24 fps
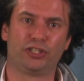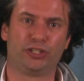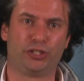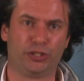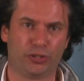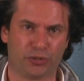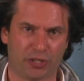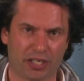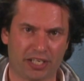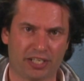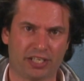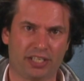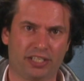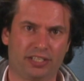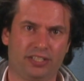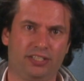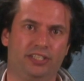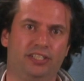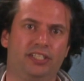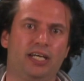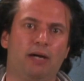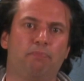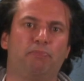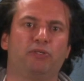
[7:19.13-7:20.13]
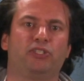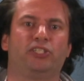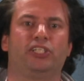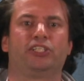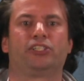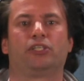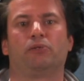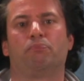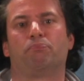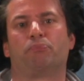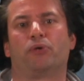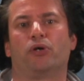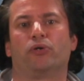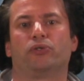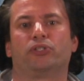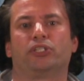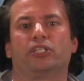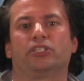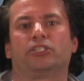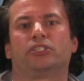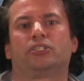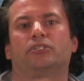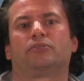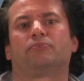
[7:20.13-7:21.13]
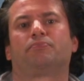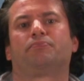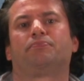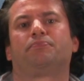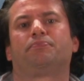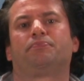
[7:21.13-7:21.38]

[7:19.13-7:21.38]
during the deposition process.